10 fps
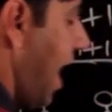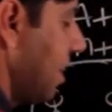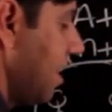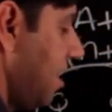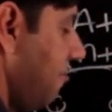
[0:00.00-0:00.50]

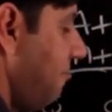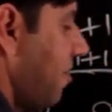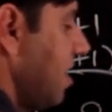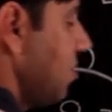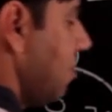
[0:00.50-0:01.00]
and the
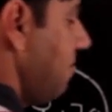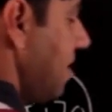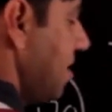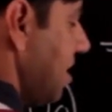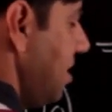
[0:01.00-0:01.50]
difference
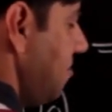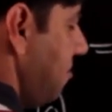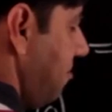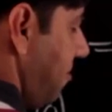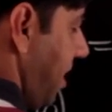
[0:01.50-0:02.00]
of this is
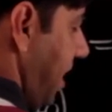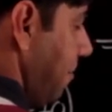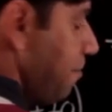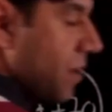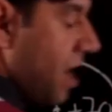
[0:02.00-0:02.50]
15.